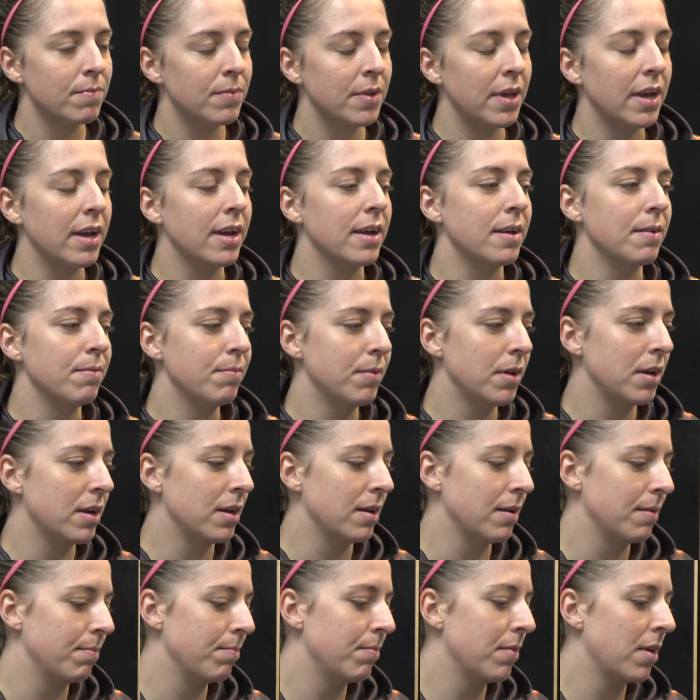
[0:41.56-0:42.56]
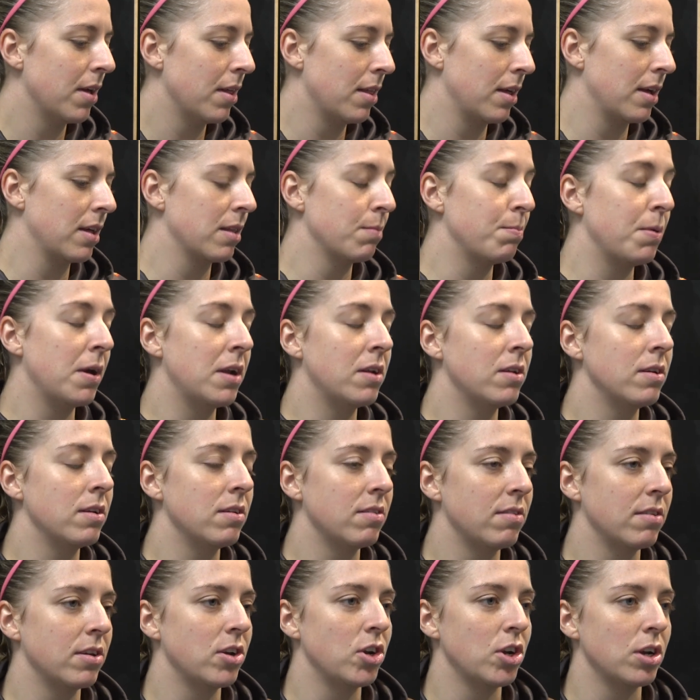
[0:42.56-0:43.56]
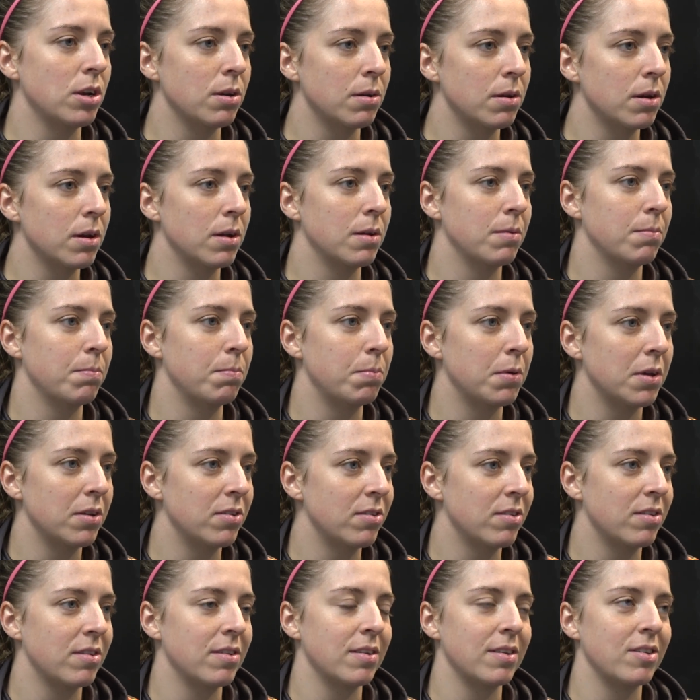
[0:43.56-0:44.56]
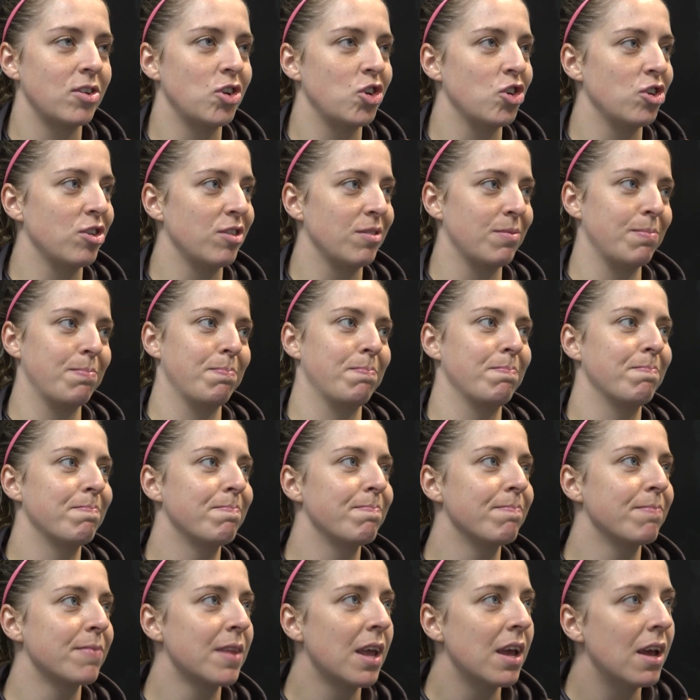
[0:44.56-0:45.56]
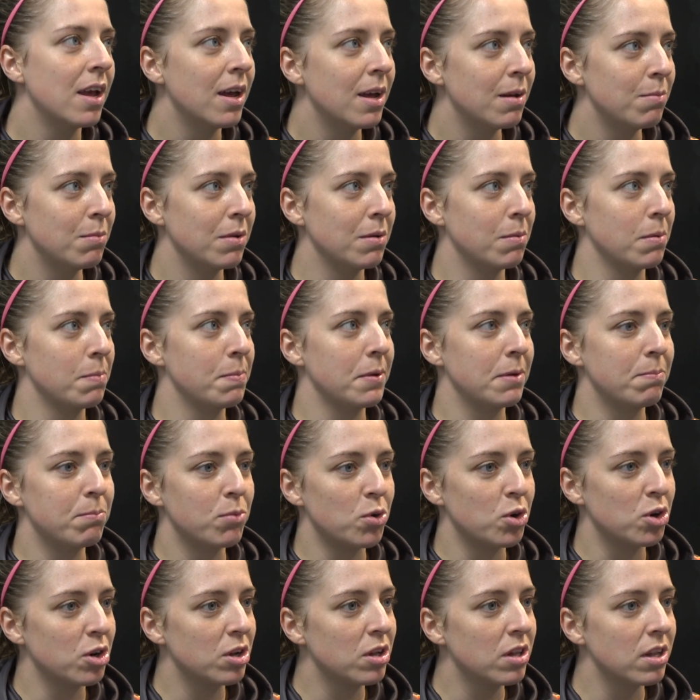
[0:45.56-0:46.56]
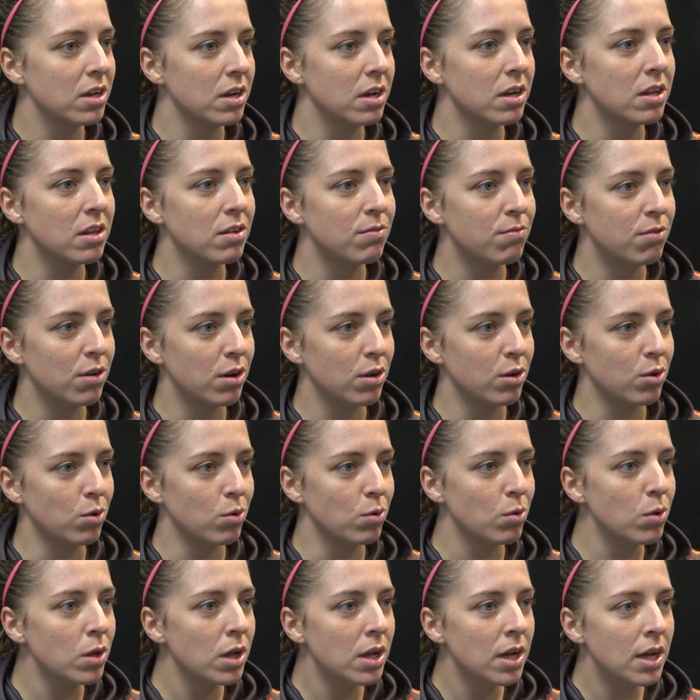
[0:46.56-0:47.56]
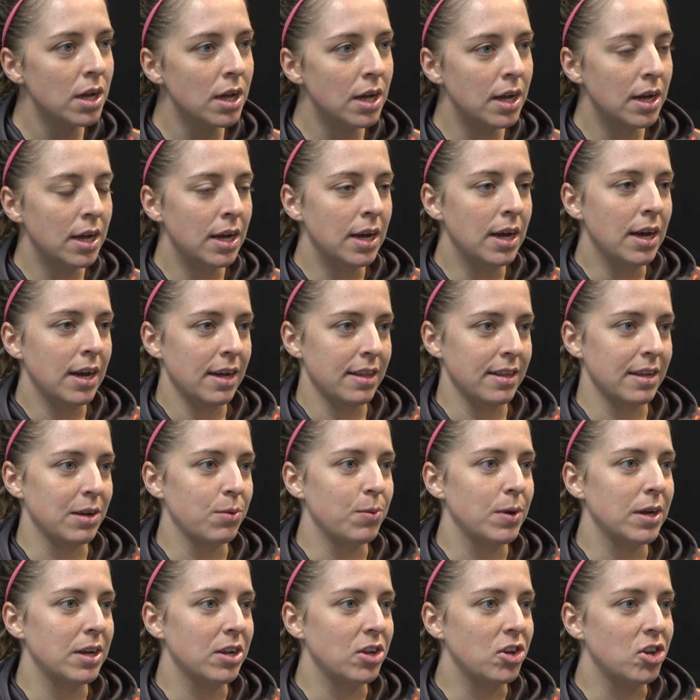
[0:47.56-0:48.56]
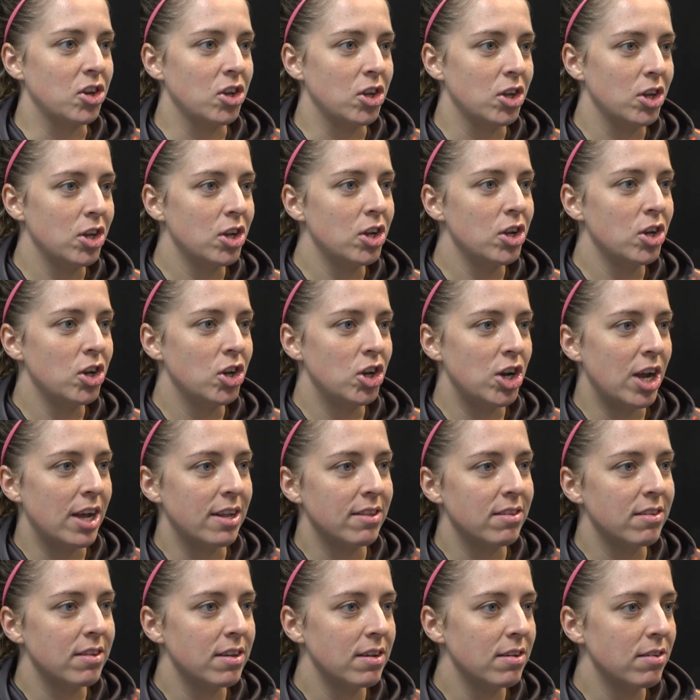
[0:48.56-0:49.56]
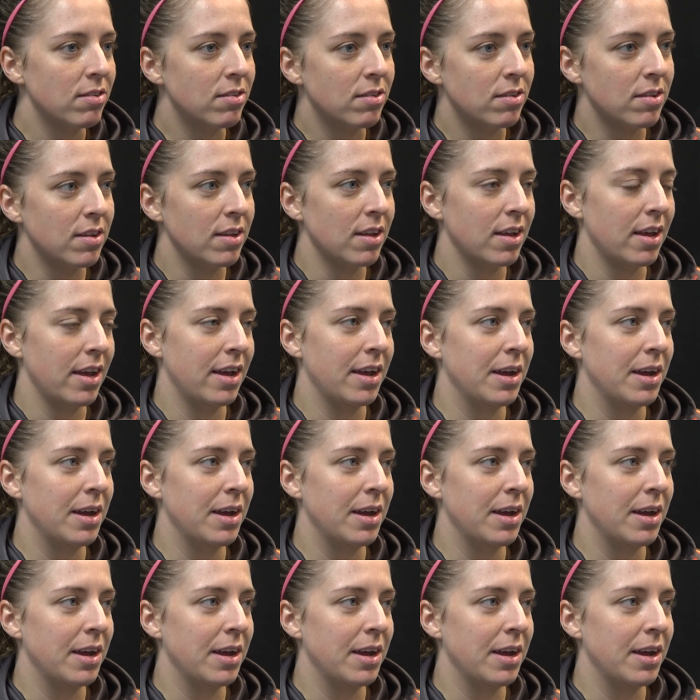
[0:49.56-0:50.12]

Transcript: Yeah, yeah. I think the penalty decision plus just maybe being more clinical in front of goal. I think we had chances.